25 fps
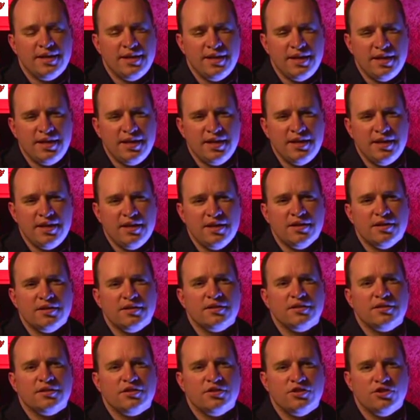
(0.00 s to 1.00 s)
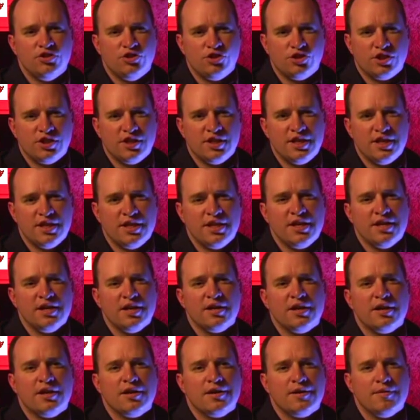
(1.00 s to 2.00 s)
E,
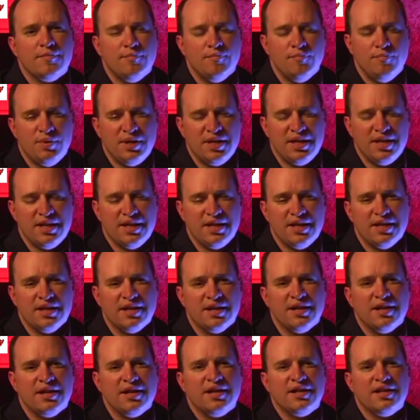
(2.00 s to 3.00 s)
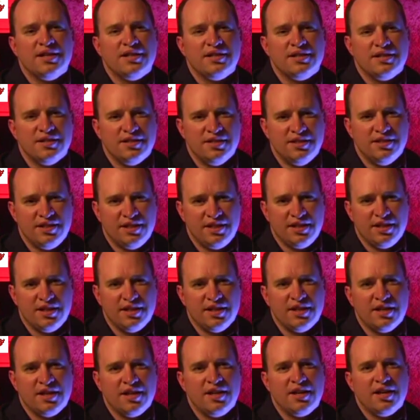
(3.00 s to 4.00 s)
G, B,
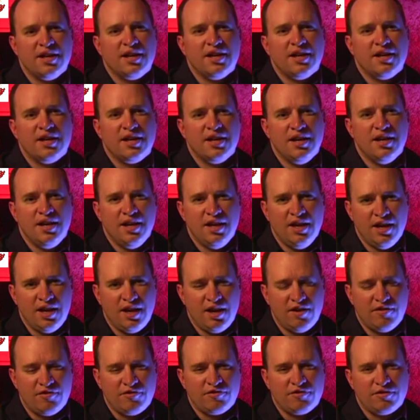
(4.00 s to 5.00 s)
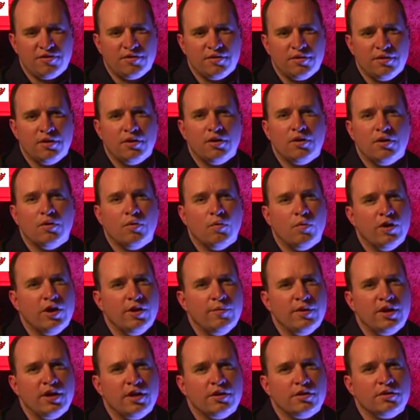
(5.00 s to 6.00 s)
D, F.
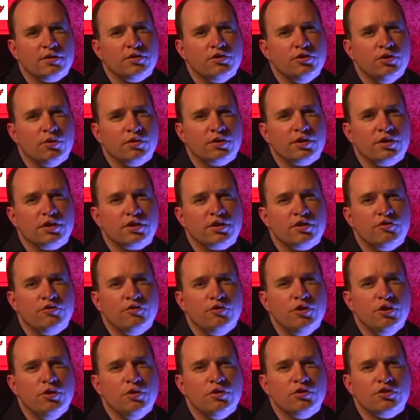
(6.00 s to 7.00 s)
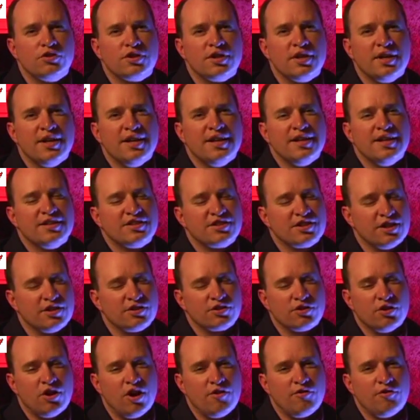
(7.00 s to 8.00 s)
Wait a minute, don't get confused.
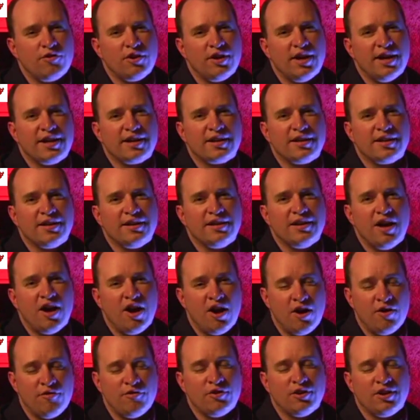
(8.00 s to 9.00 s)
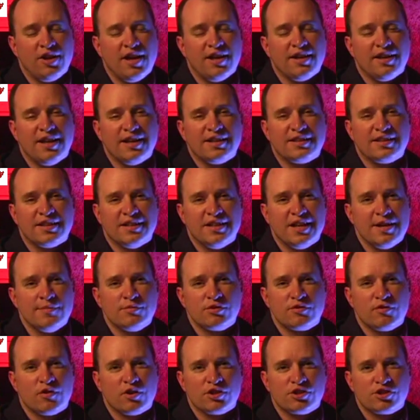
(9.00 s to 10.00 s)
Sounds an awful lot like the
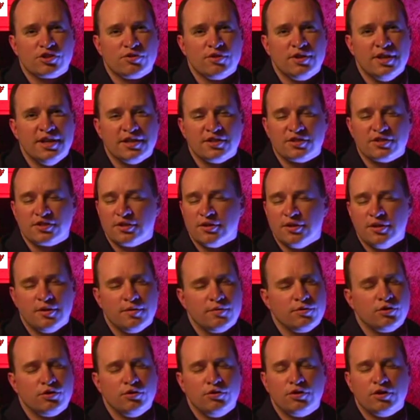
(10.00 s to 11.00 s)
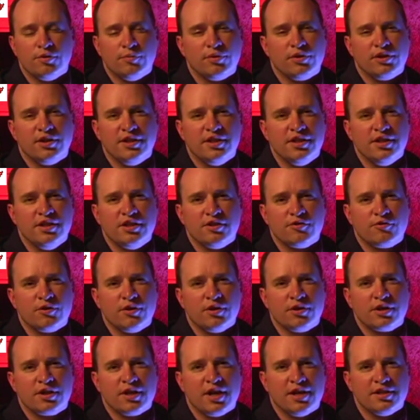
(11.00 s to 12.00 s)
names of our strings. 2 completely
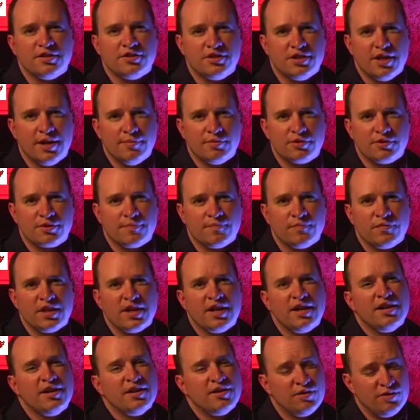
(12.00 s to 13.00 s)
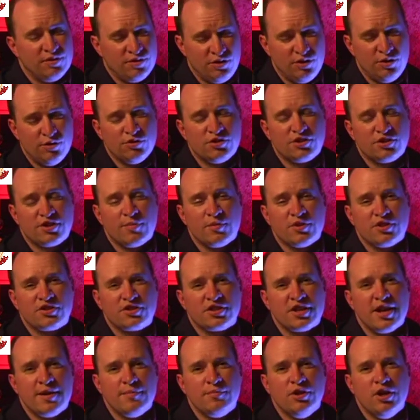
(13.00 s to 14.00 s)
different concepts. Use some of the
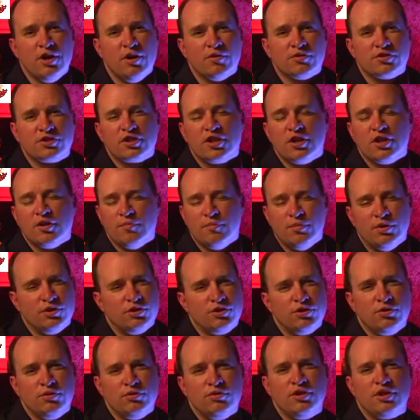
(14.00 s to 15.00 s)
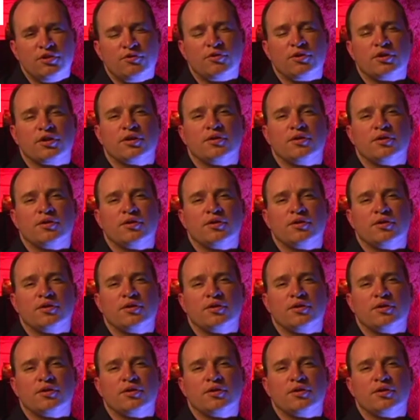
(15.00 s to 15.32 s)
same notes, but 2